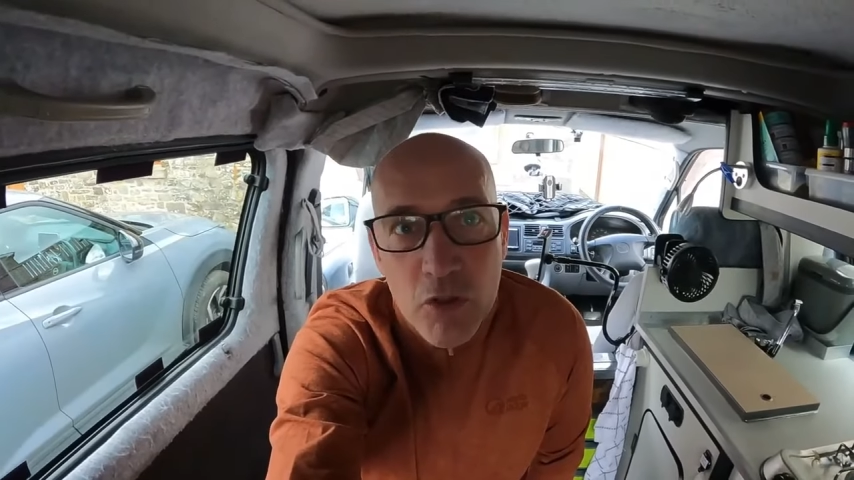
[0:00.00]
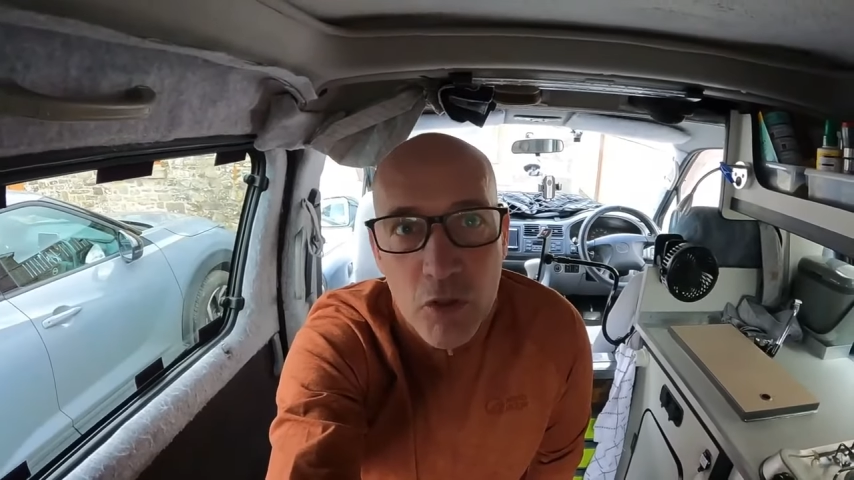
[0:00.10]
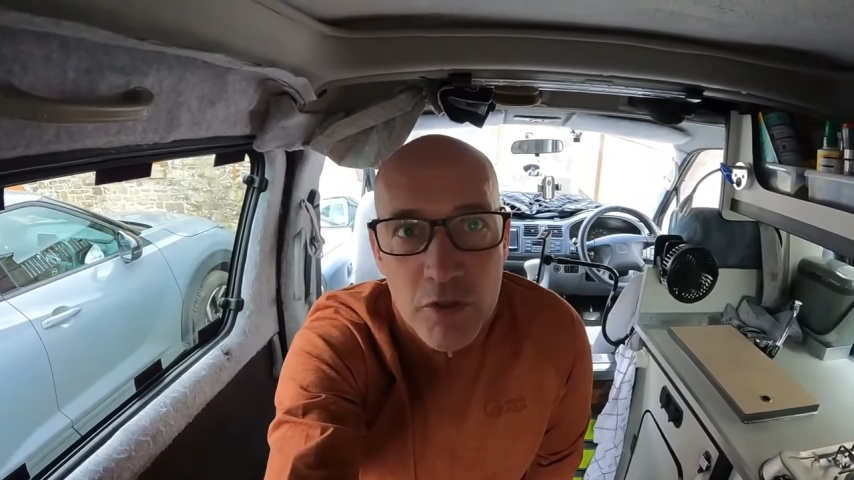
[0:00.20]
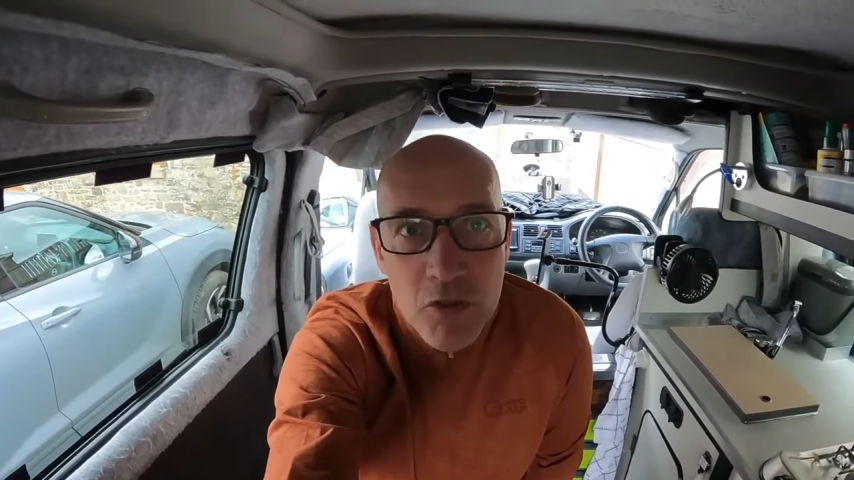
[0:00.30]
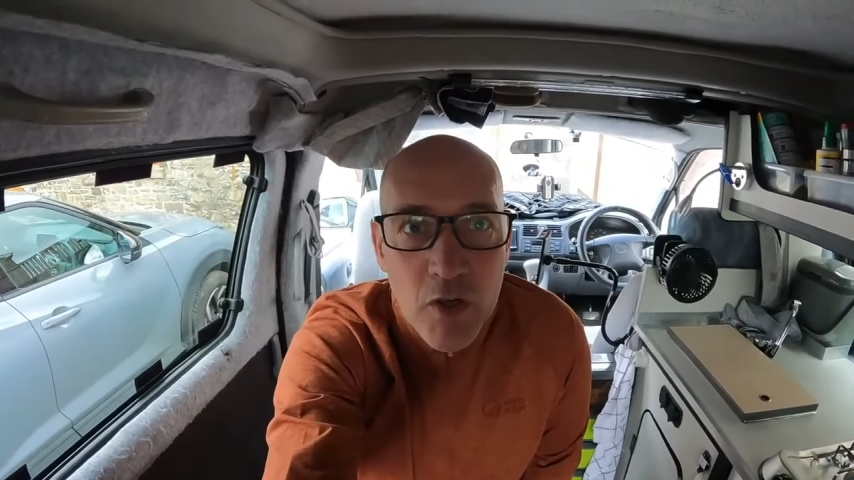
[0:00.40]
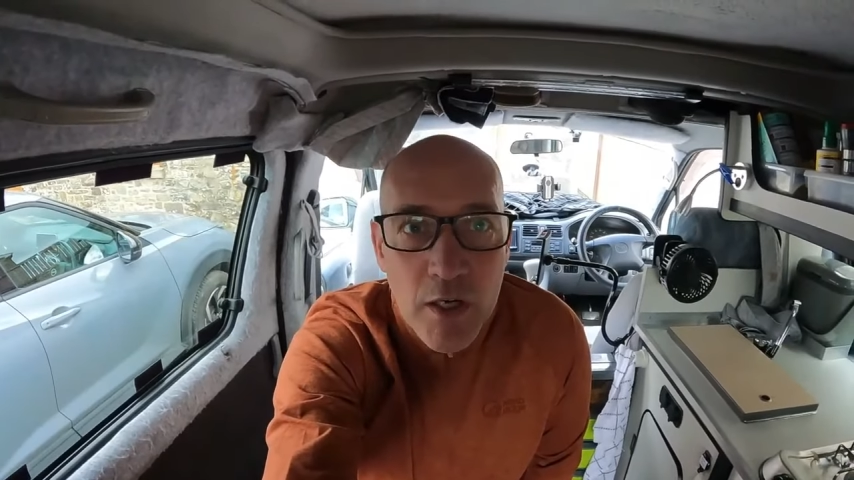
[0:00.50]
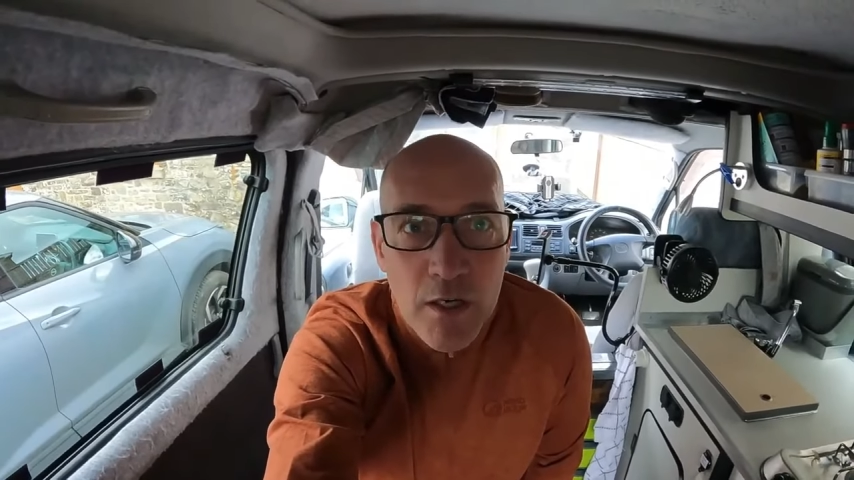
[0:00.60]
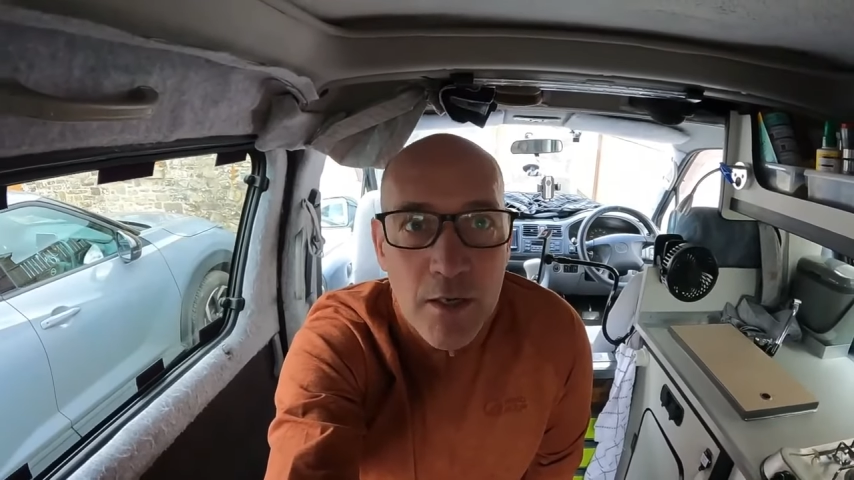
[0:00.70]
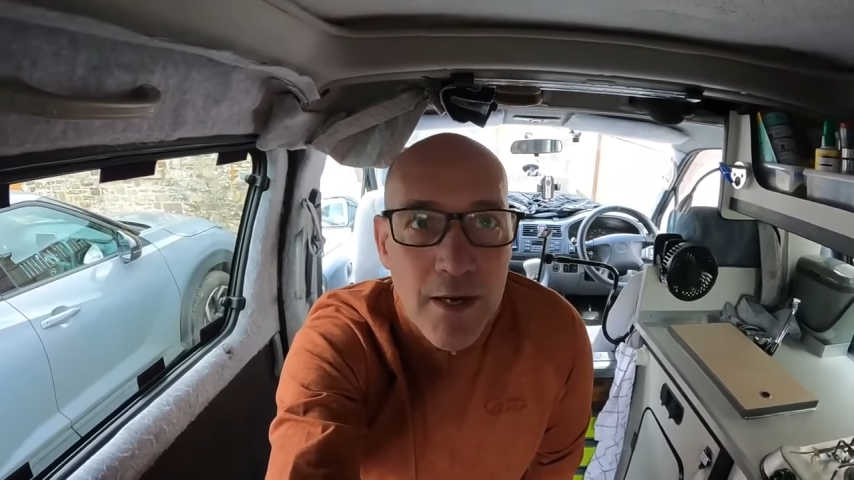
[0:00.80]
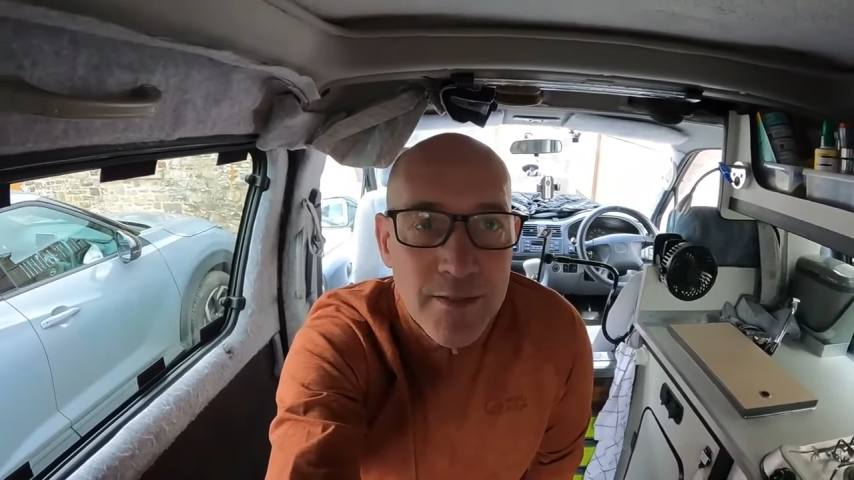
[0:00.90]
you're going to
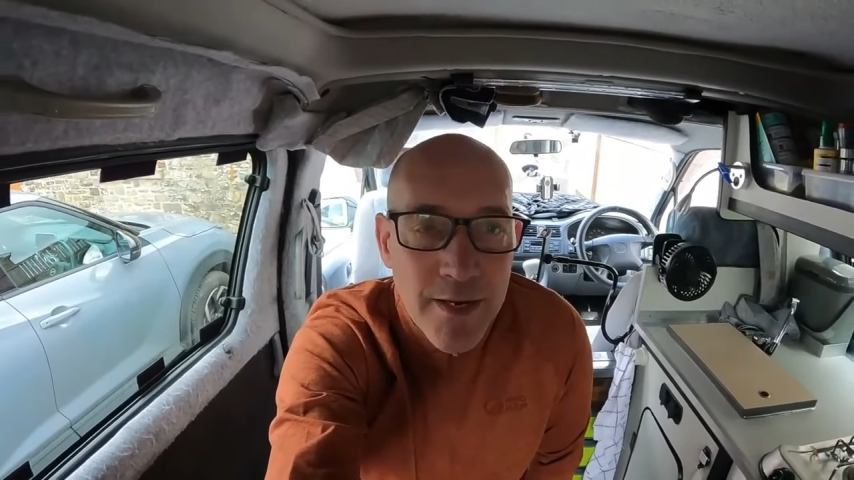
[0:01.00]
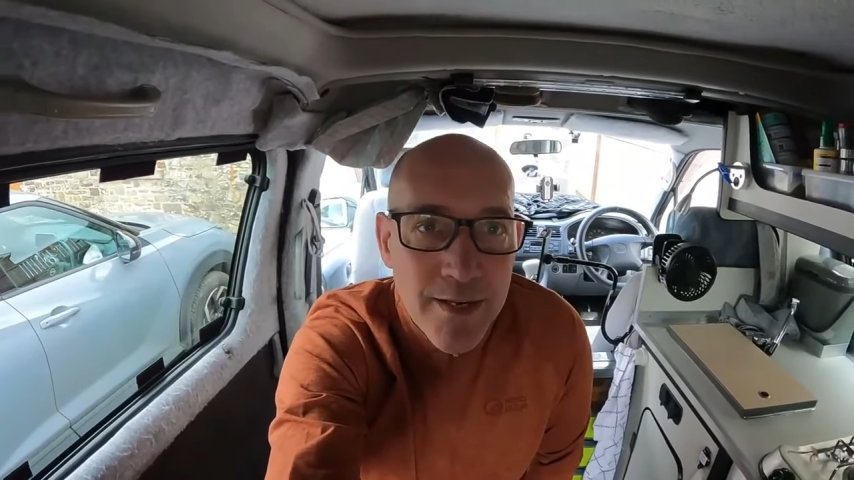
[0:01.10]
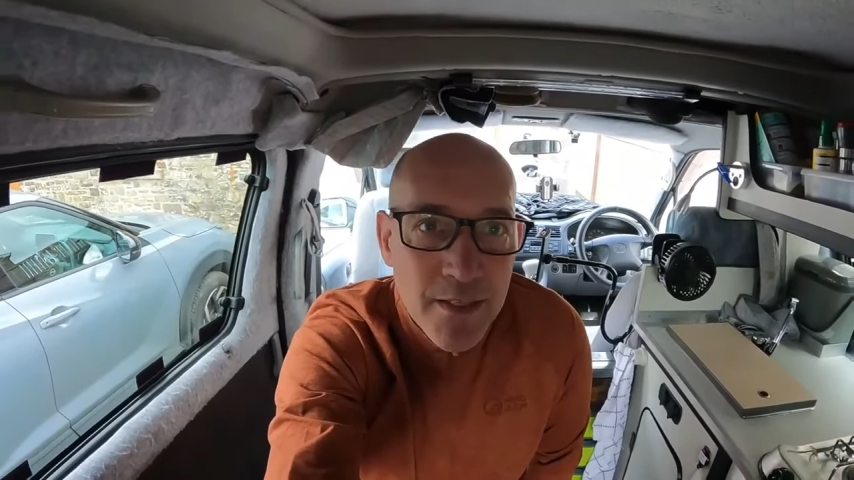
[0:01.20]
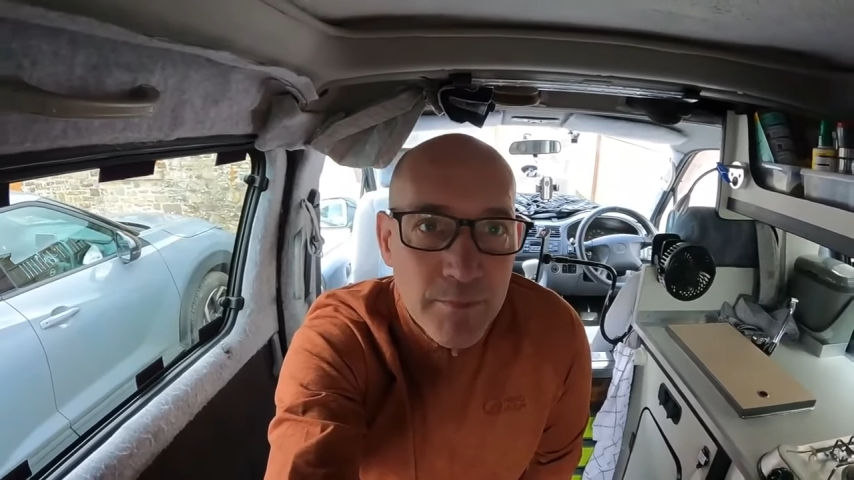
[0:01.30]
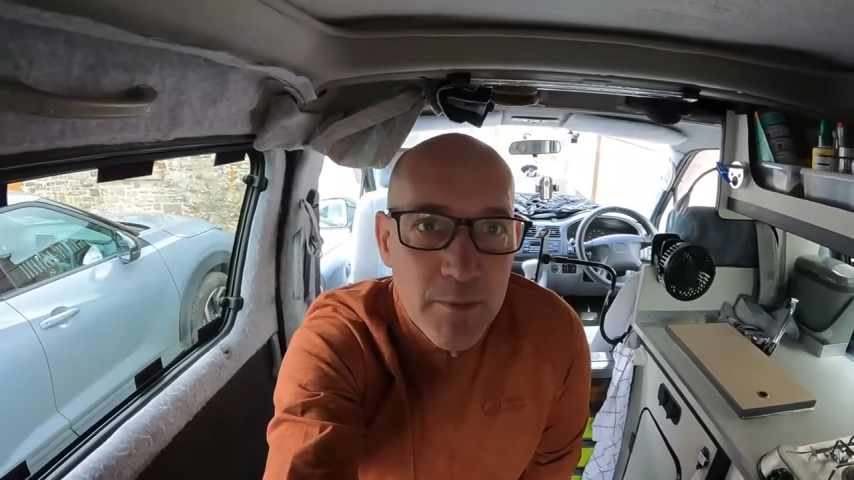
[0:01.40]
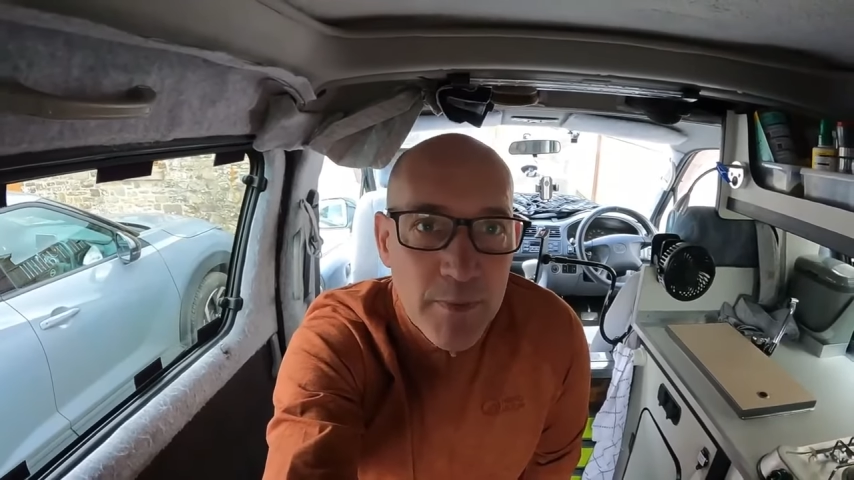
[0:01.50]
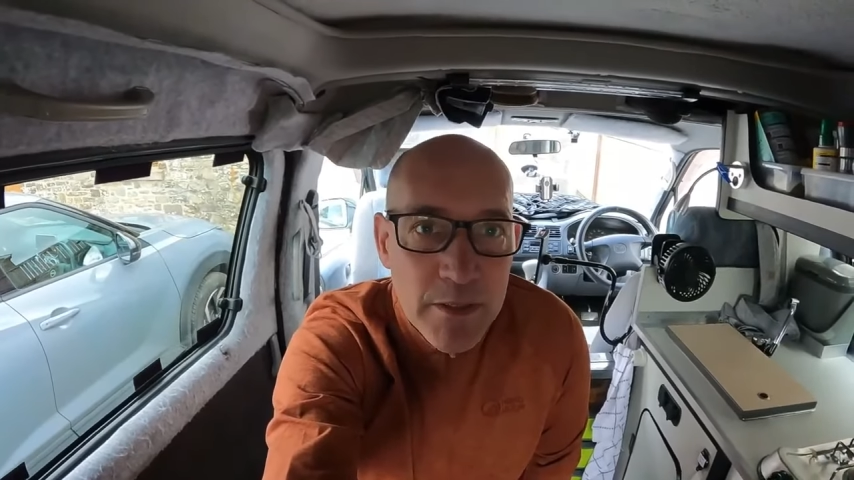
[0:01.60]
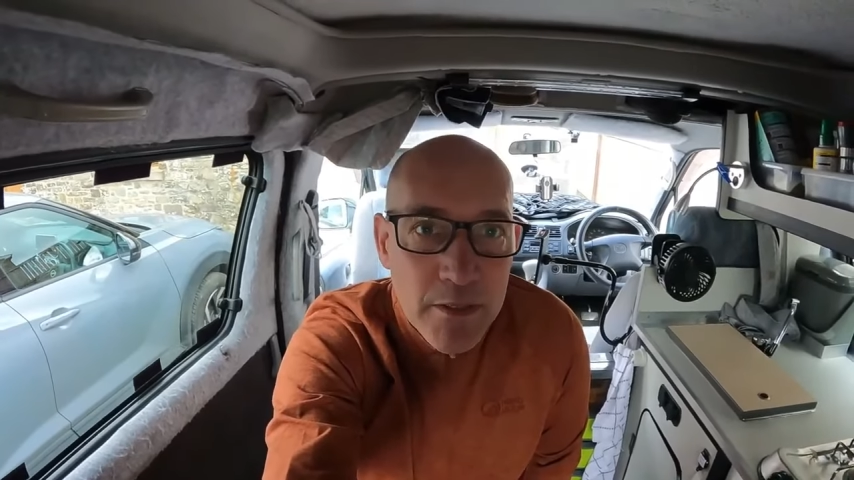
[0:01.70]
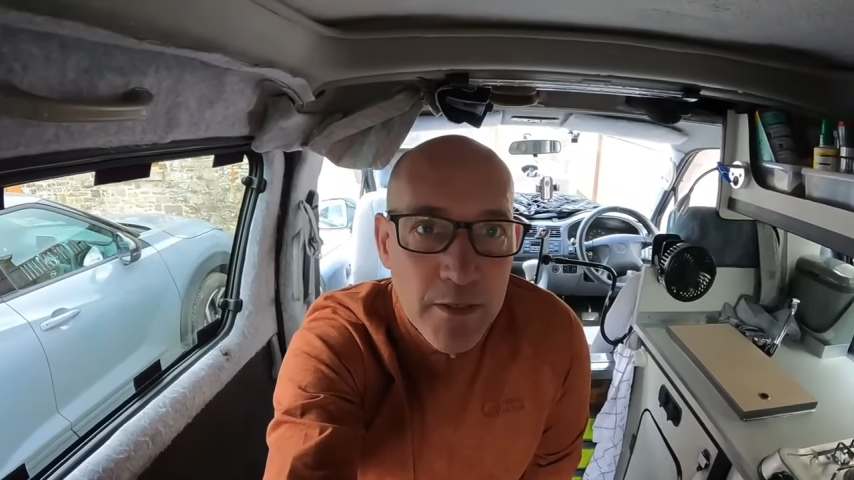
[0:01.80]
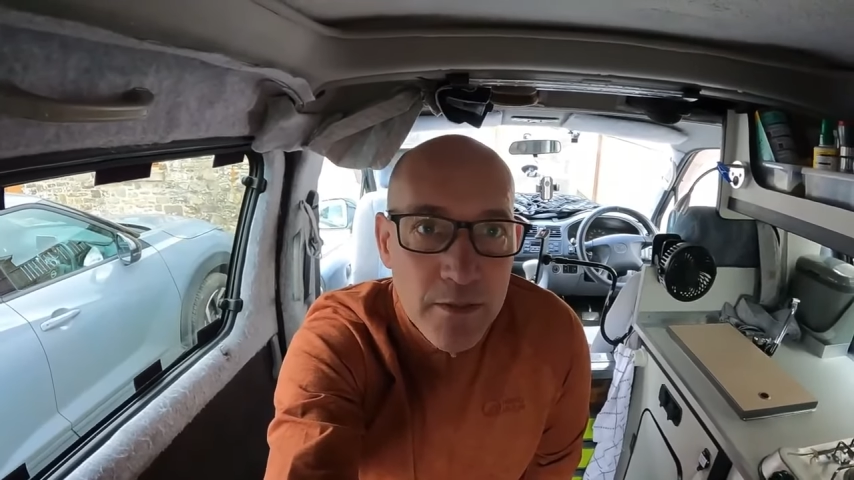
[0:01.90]
struggle as an SME
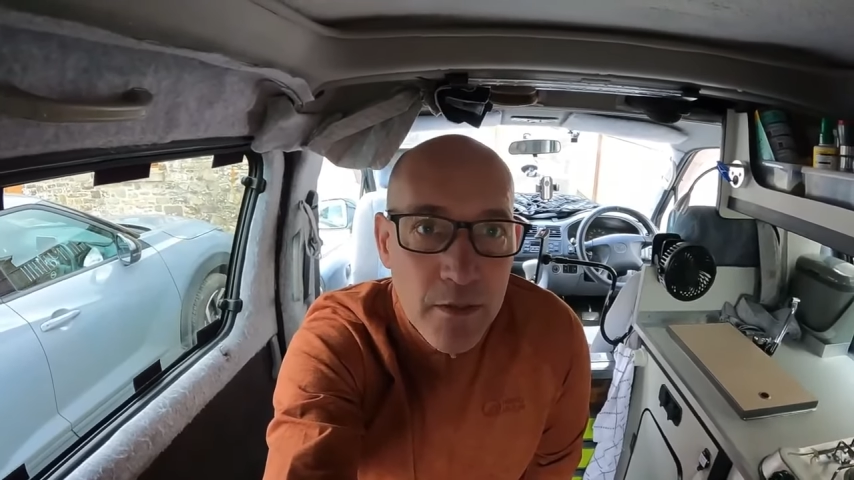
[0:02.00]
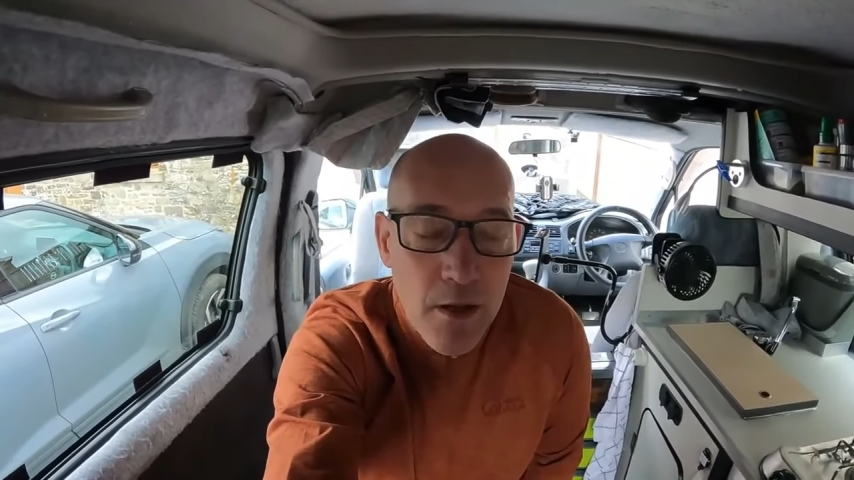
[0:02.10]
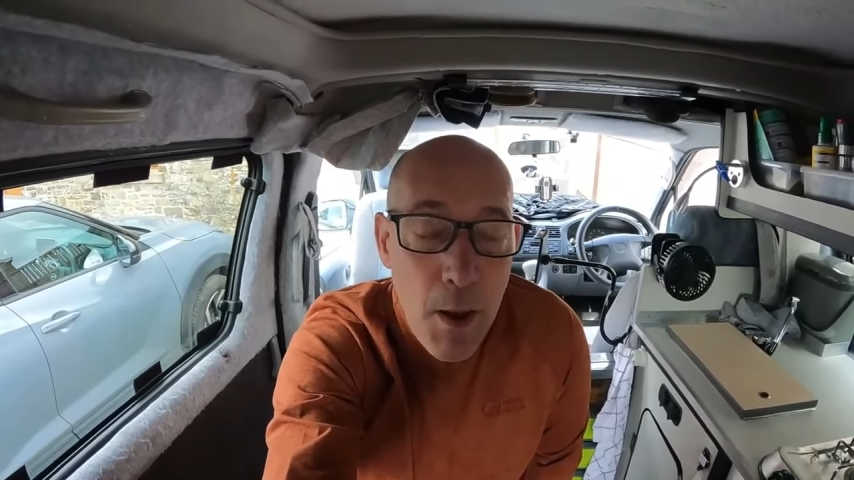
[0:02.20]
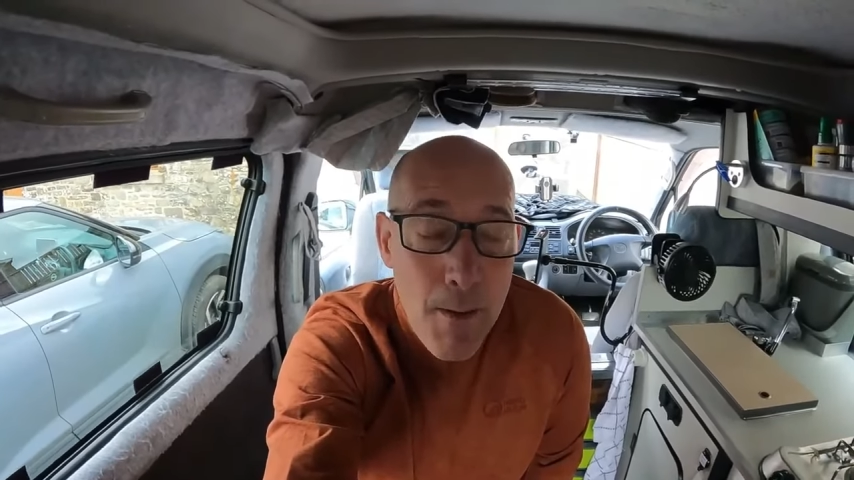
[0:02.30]
business.